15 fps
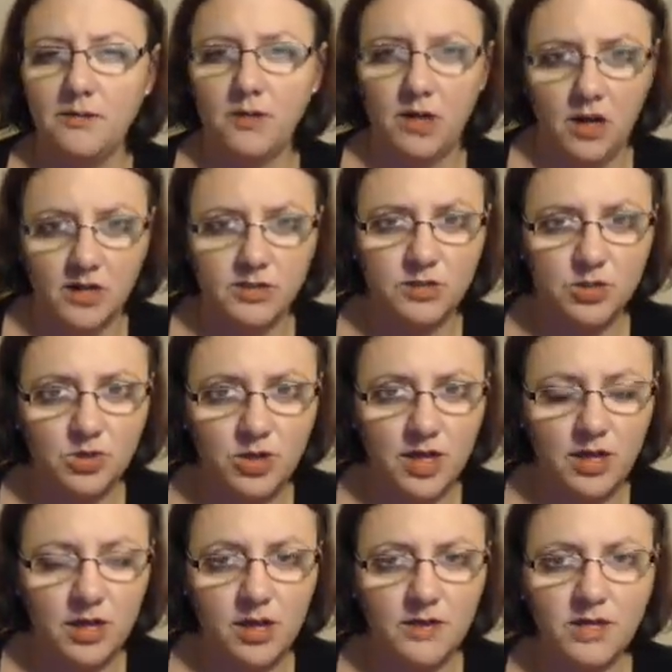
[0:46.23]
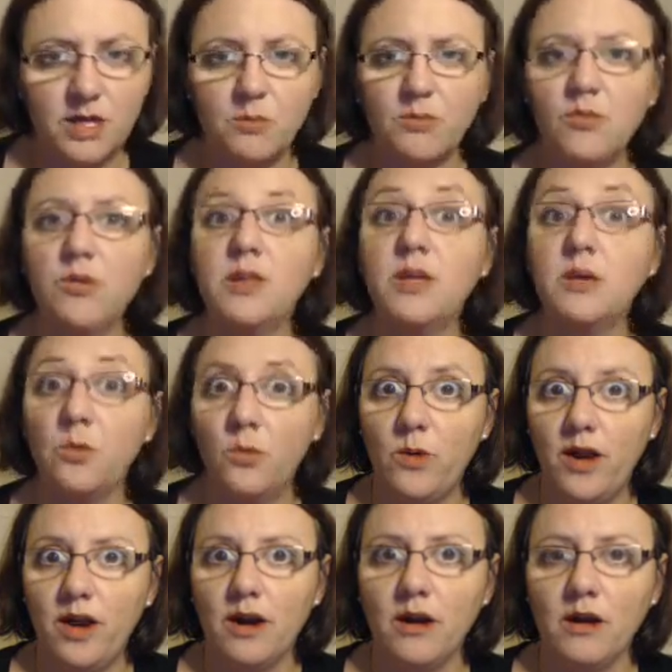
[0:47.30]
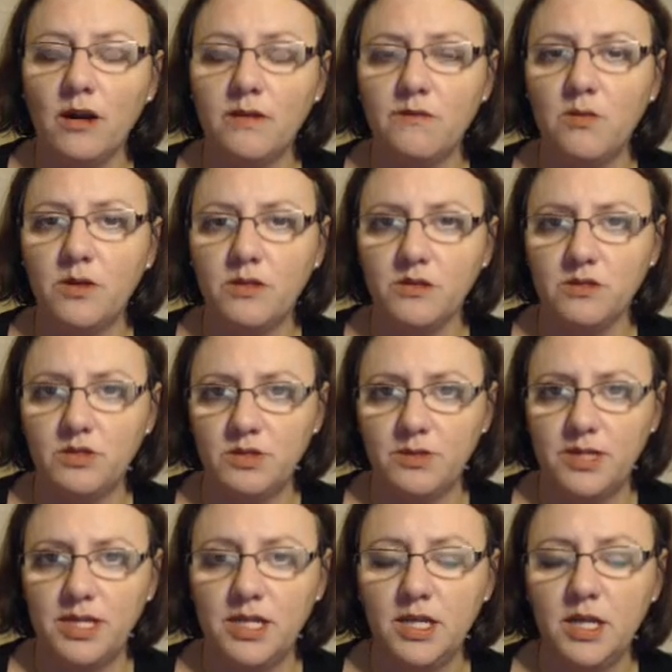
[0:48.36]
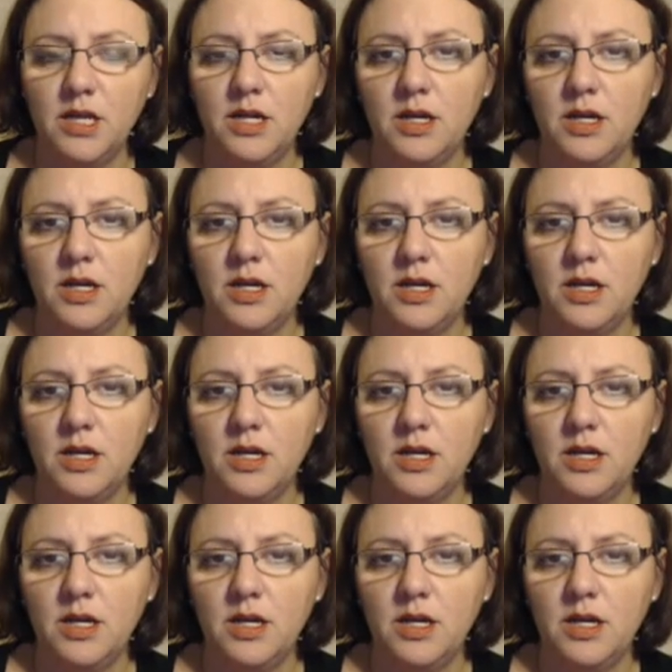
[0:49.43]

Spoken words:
concentrate on, and I'm really aware of what they're doing,